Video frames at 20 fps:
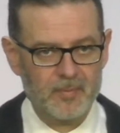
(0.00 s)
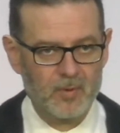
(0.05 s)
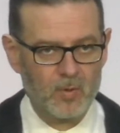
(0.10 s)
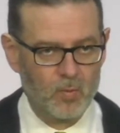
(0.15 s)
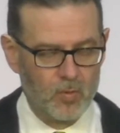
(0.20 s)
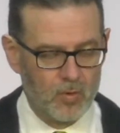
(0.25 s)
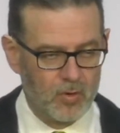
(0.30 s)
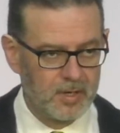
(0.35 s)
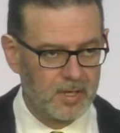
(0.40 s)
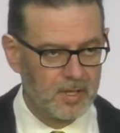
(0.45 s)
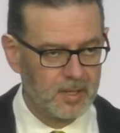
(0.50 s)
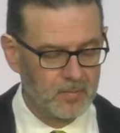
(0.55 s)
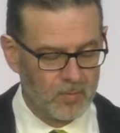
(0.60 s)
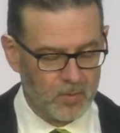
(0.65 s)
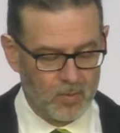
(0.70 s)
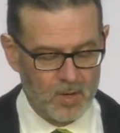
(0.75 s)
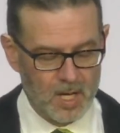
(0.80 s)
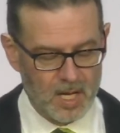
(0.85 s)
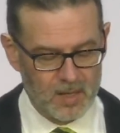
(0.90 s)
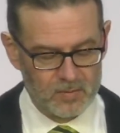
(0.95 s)

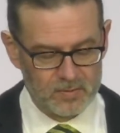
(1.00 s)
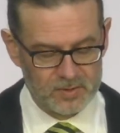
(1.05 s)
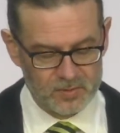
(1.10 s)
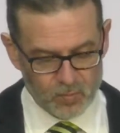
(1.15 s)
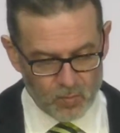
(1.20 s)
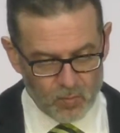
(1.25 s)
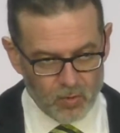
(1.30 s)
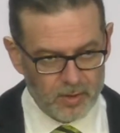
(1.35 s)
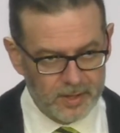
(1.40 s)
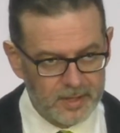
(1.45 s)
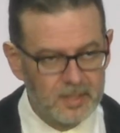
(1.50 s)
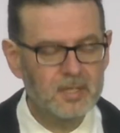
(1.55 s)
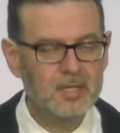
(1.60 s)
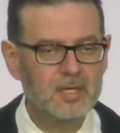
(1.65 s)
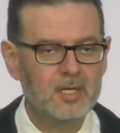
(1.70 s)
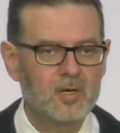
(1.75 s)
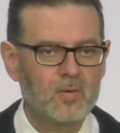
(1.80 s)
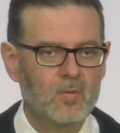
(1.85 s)
watered